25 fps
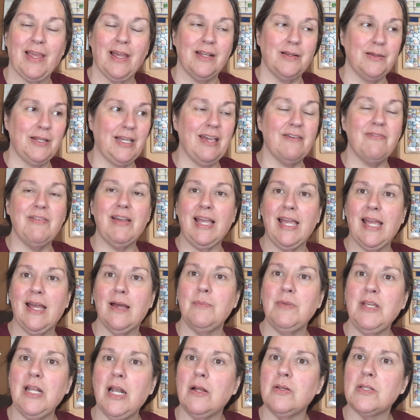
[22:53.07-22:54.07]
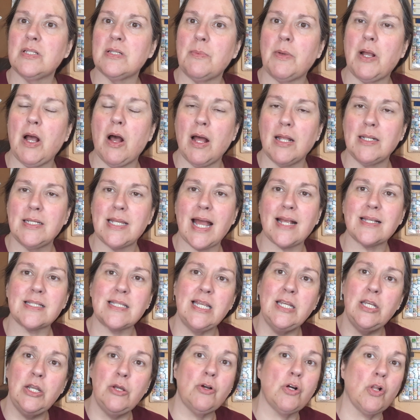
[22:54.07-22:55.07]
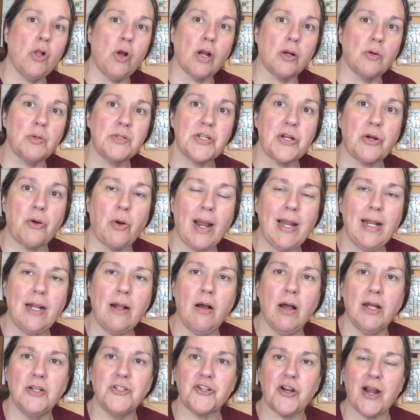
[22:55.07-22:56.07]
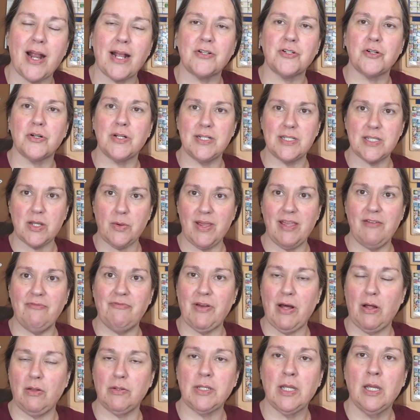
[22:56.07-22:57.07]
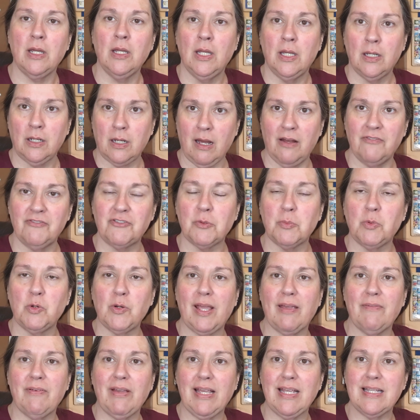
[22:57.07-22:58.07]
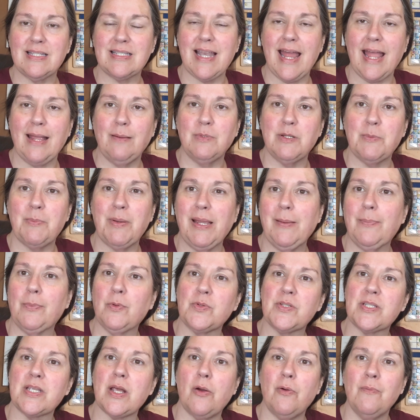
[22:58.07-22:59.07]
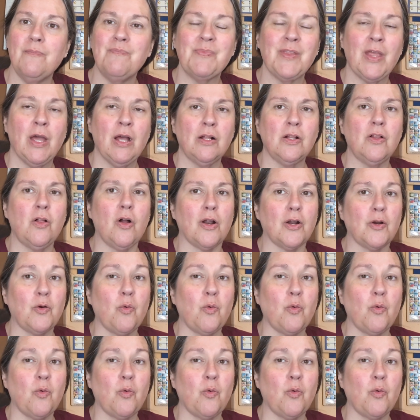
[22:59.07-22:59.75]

giving him, some contacts. He knew Clark was a great contractor, and so he felt comfortable giving his name to people. So Clark